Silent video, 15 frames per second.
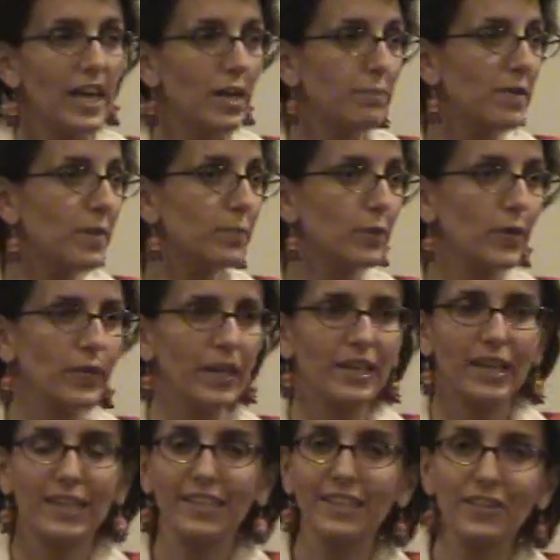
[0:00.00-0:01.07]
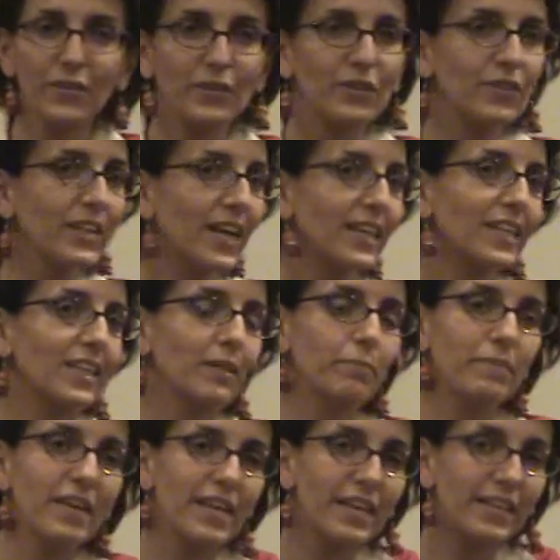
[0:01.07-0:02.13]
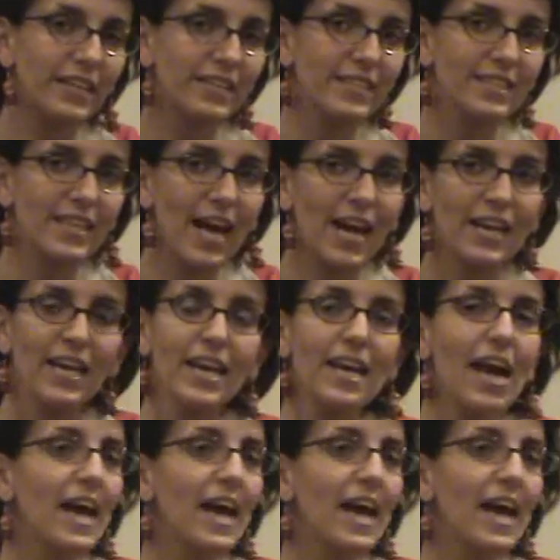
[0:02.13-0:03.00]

and people are like, you know, you're not going to compete against that,